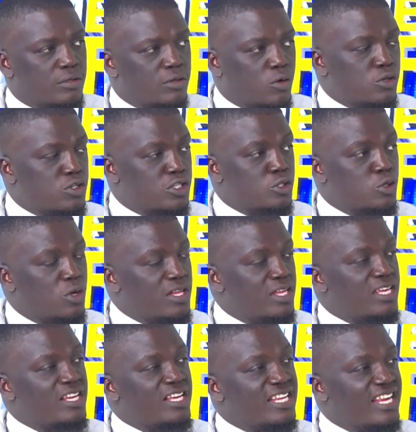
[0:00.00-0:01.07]
Because, you know,
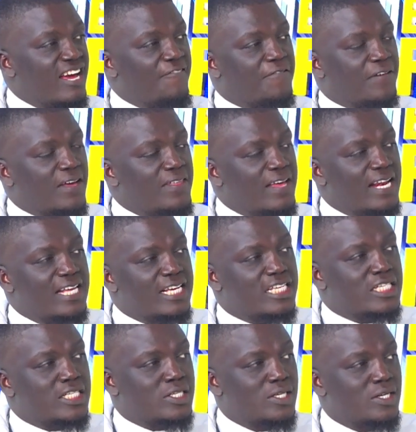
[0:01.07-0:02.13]
in Africa, there are
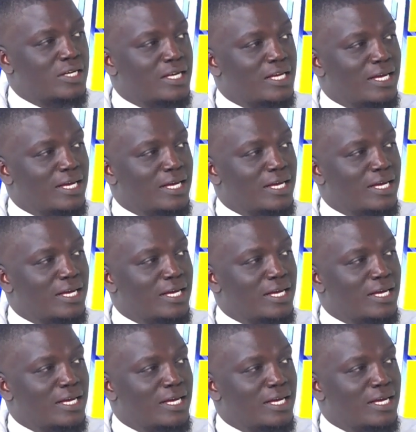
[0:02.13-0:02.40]
leagues.